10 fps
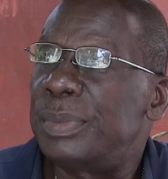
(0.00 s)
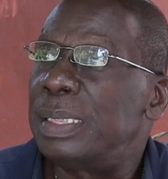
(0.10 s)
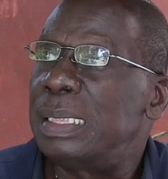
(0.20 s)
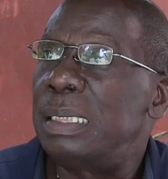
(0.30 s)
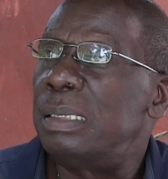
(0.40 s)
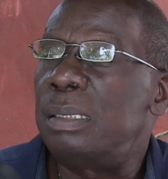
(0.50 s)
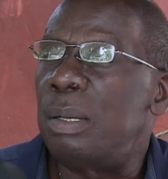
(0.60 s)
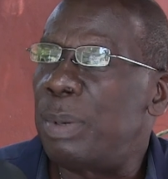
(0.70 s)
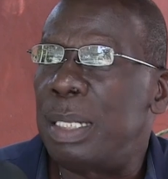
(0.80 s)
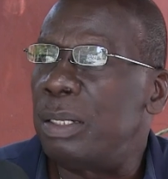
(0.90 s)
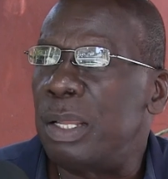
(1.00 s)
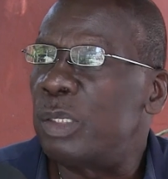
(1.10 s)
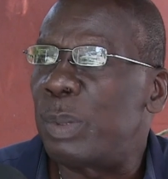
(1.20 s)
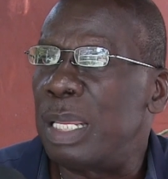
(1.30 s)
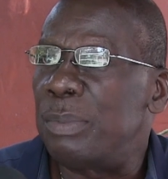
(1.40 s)
Nobody
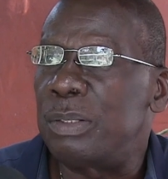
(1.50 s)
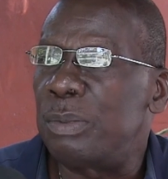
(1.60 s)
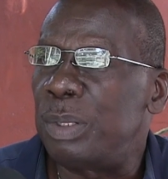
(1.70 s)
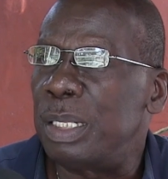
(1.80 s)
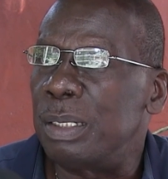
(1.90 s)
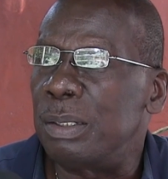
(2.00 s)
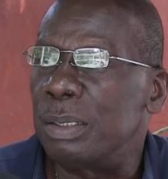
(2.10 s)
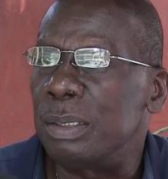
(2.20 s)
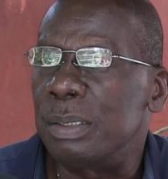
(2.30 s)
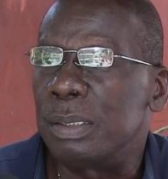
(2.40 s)
inspired me to play none.